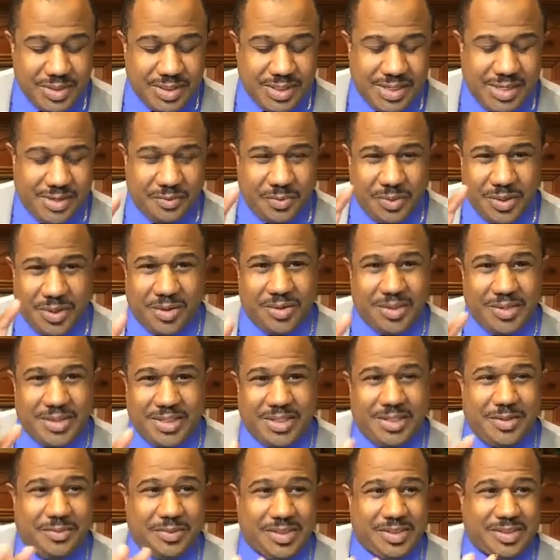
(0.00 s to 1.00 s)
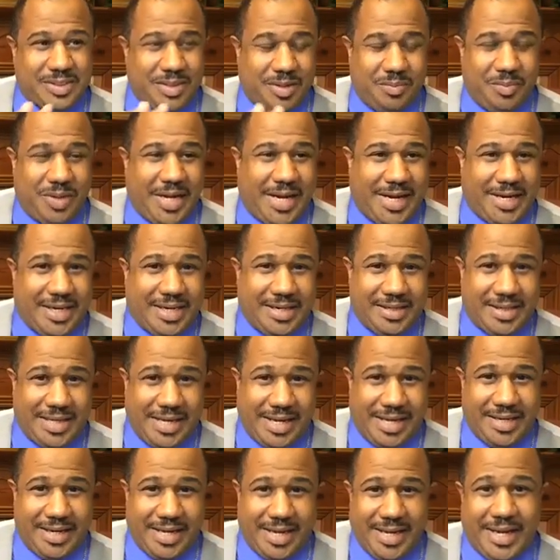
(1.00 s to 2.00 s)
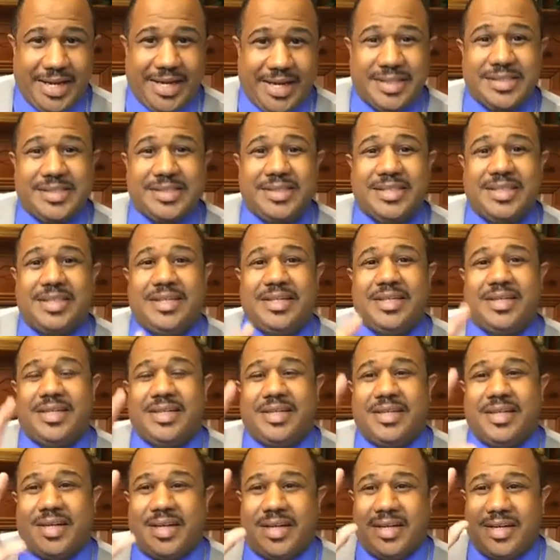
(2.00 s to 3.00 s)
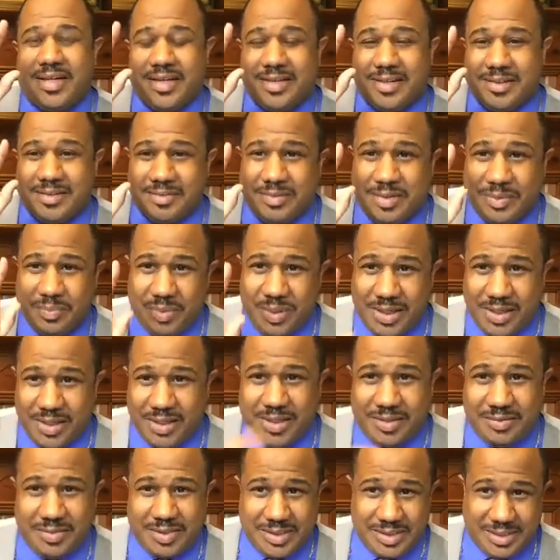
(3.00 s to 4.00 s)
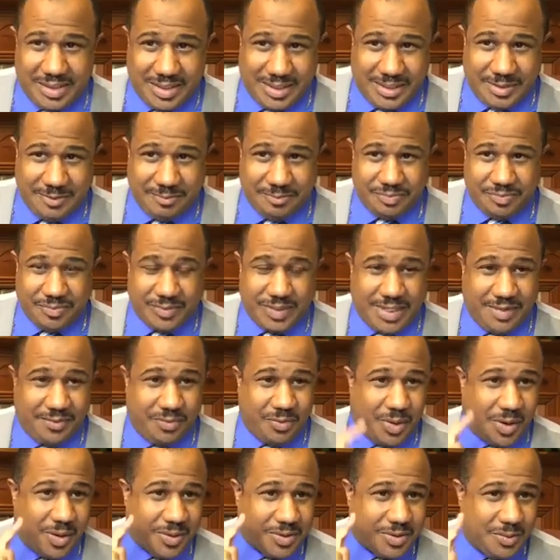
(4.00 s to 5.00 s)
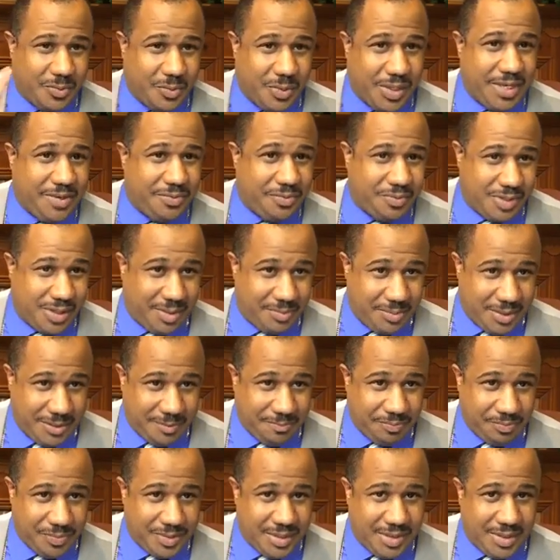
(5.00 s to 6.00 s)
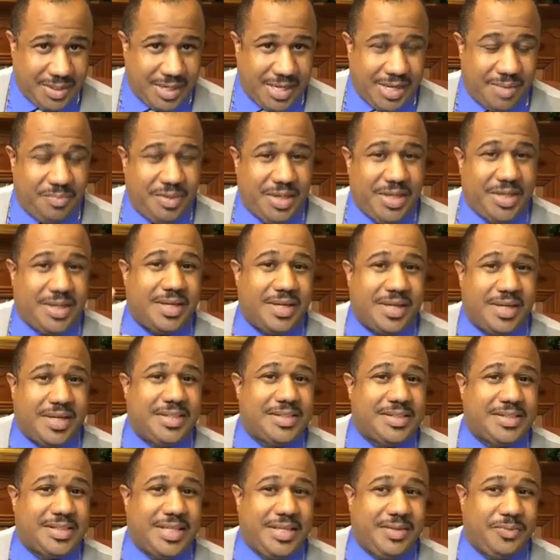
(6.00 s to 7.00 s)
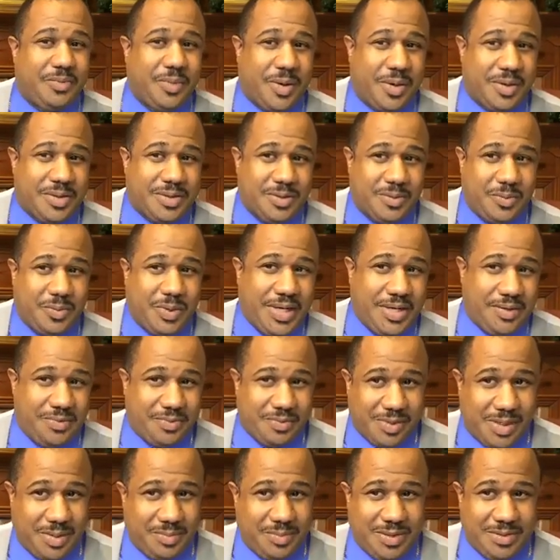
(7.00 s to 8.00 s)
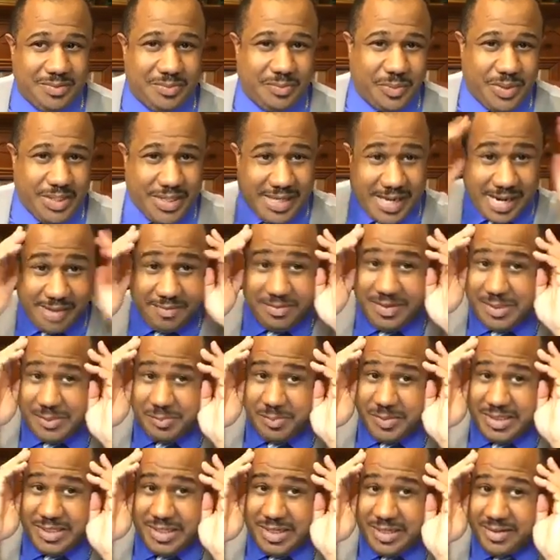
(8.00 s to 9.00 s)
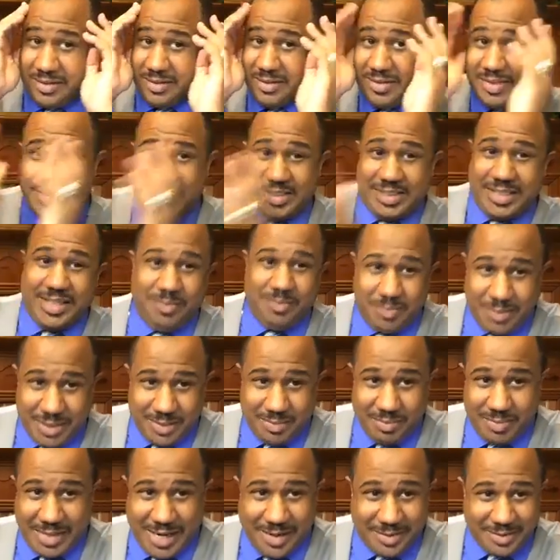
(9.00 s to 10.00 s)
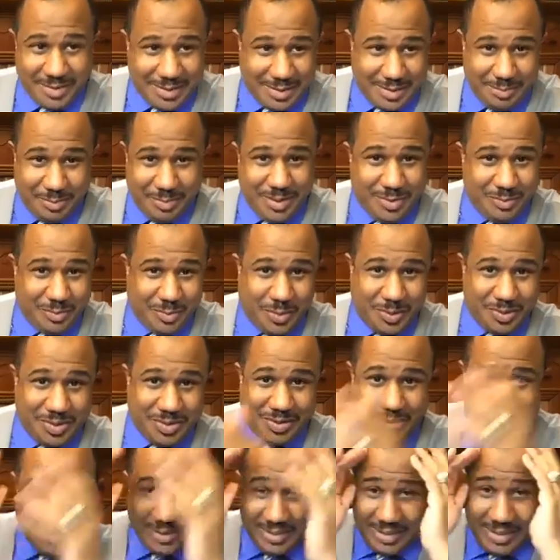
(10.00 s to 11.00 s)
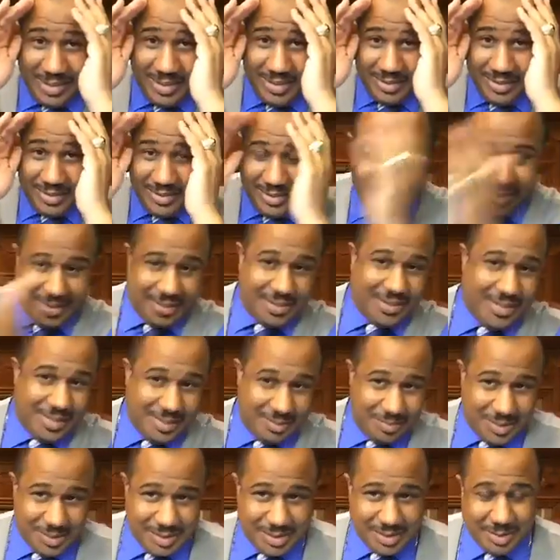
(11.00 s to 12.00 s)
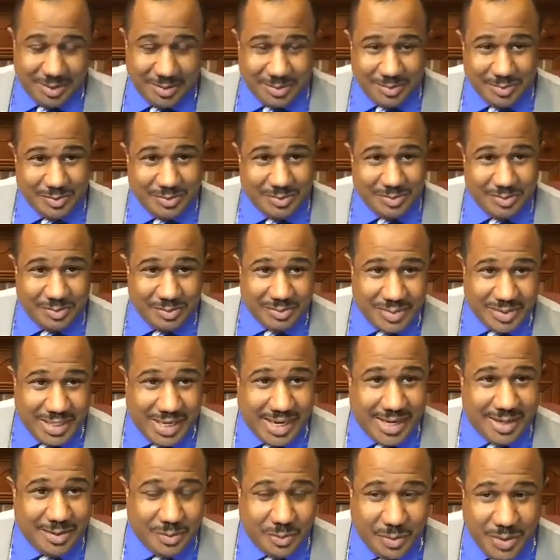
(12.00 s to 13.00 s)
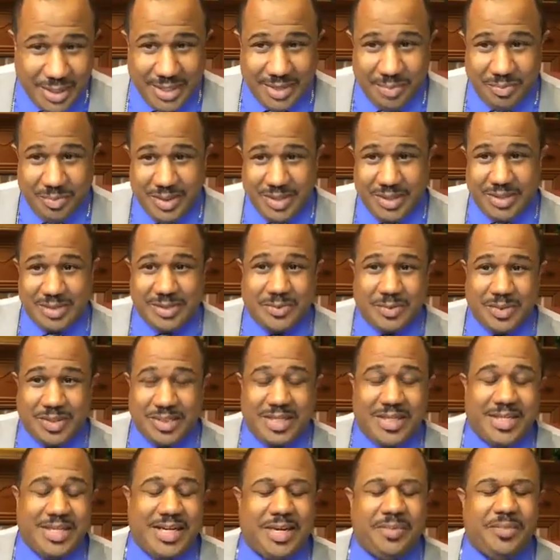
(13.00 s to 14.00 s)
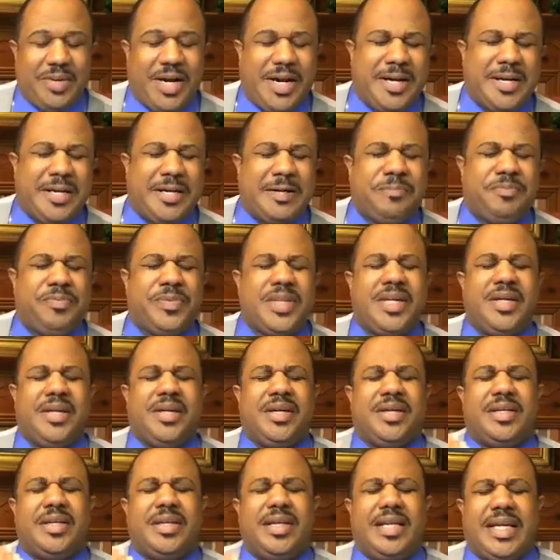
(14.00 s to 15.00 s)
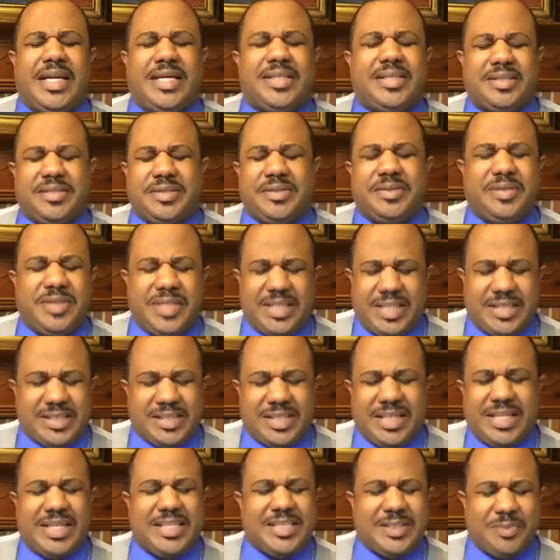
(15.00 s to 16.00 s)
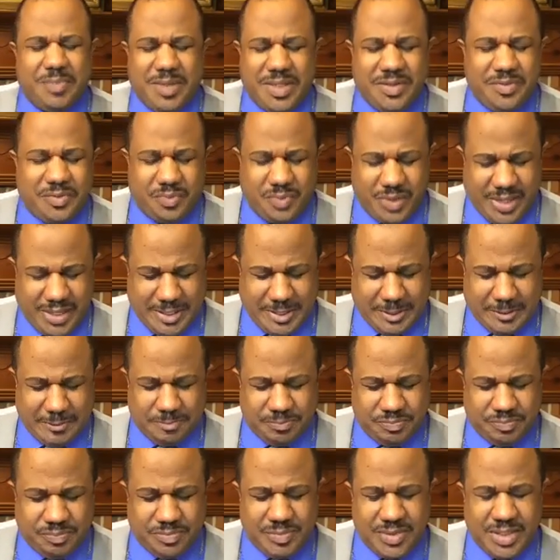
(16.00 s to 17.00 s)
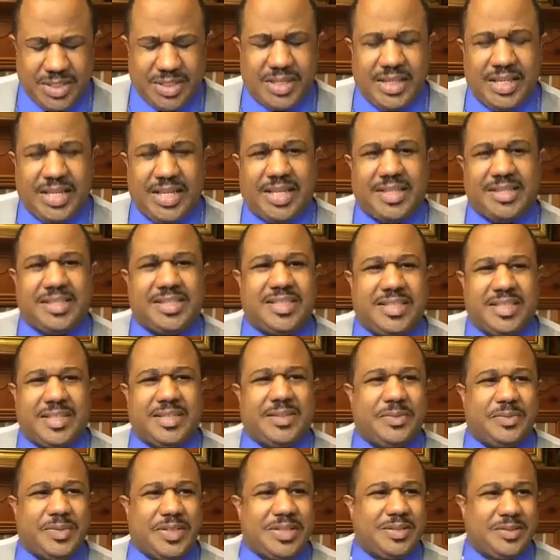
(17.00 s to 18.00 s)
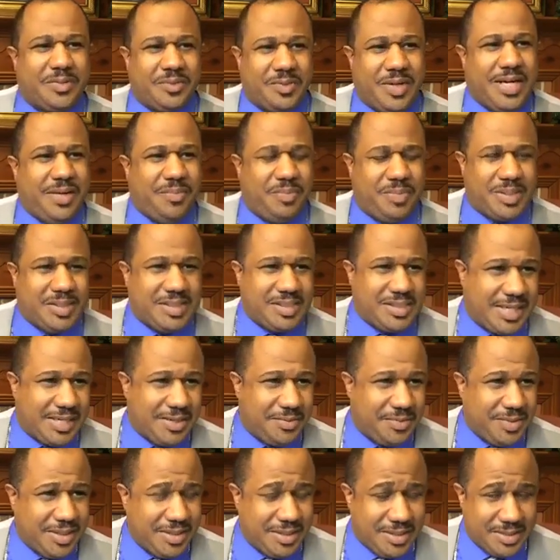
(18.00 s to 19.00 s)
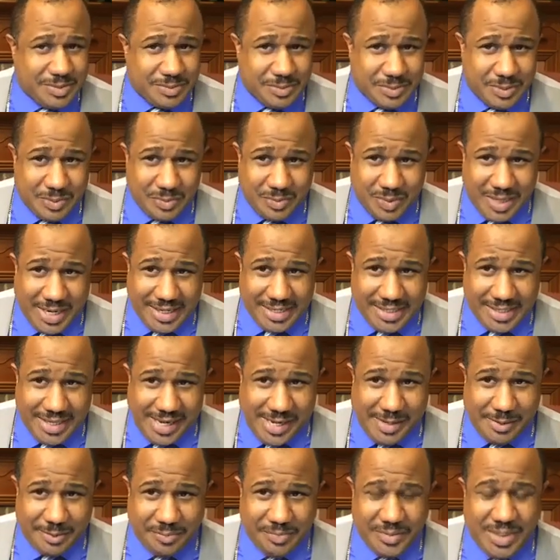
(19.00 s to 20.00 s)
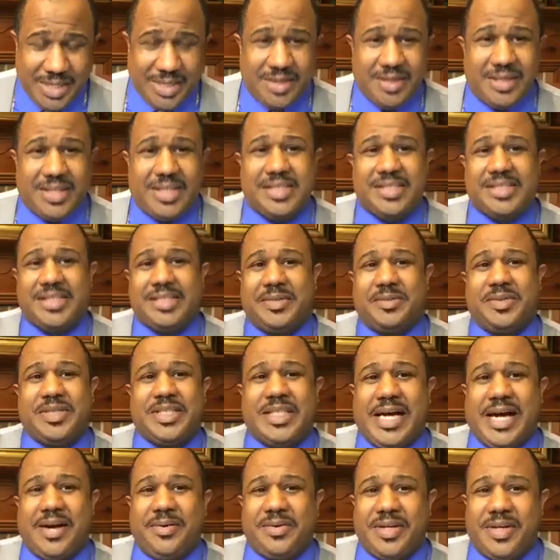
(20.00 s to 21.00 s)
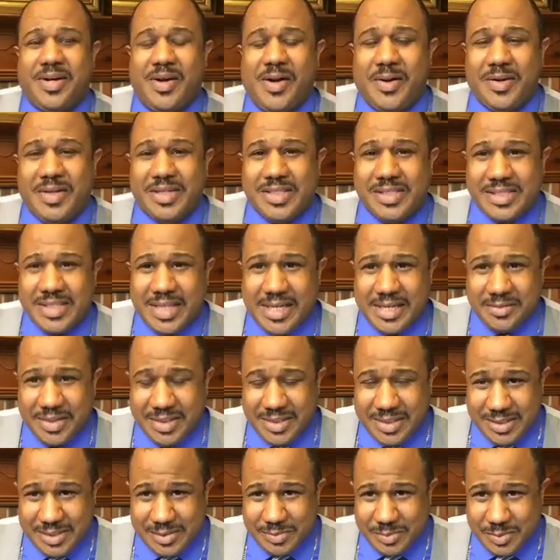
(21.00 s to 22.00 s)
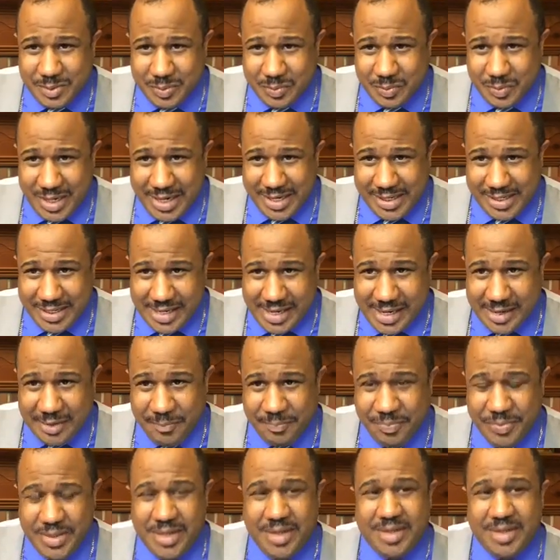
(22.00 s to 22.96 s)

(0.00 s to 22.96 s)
If we're going to deal with somebody that has uh, repented of a sin, they've walked away from it, and because they walked away from it, we have this particular stigma about them and want to look at them a certain kind of way because of what they came out of. Let's do this. Let's be fair. Let's deal with the rapists that are in this room right now. Let's deal with the alcoholics that are in this room right now.